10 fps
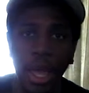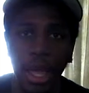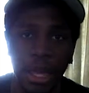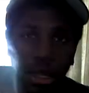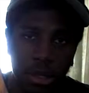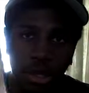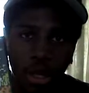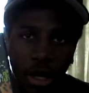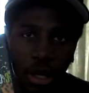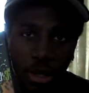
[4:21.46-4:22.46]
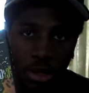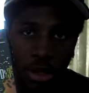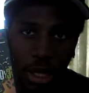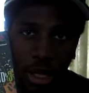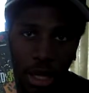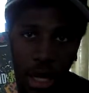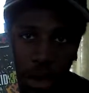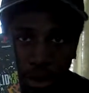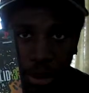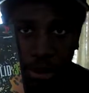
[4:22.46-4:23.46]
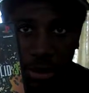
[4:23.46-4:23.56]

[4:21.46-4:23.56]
And the second copy of